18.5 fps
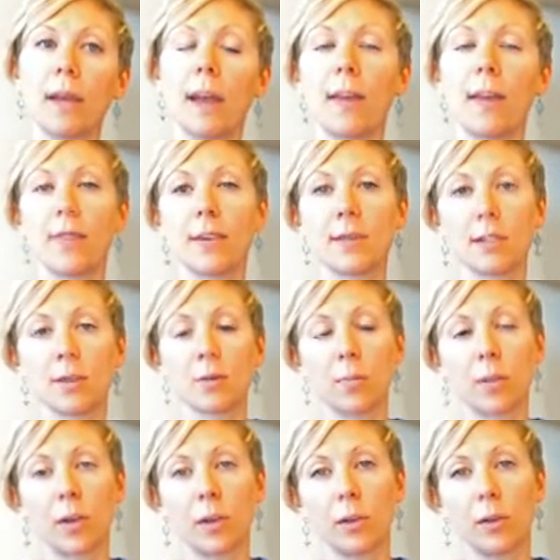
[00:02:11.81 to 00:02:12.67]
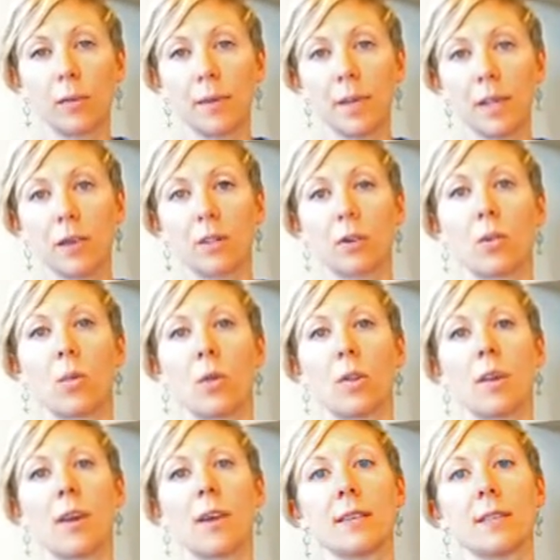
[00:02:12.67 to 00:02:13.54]
and this is where you'll meet your
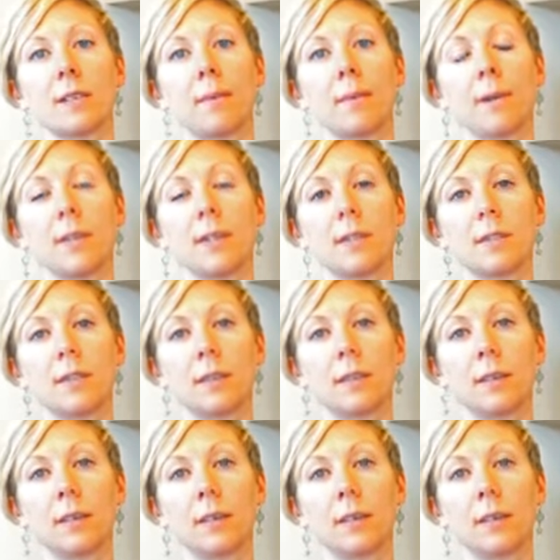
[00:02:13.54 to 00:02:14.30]
colonoscopist.